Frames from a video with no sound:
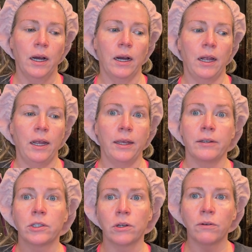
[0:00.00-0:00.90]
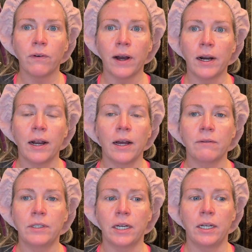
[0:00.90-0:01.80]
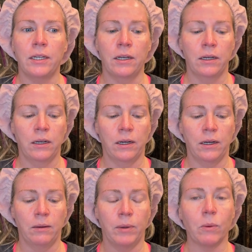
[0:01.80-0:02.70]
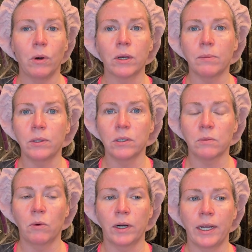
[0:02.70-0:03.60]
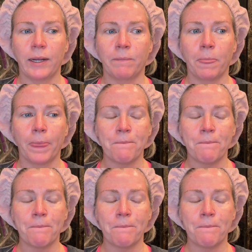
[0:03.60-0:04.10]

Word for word: I so far have done, um, I woke up this morning,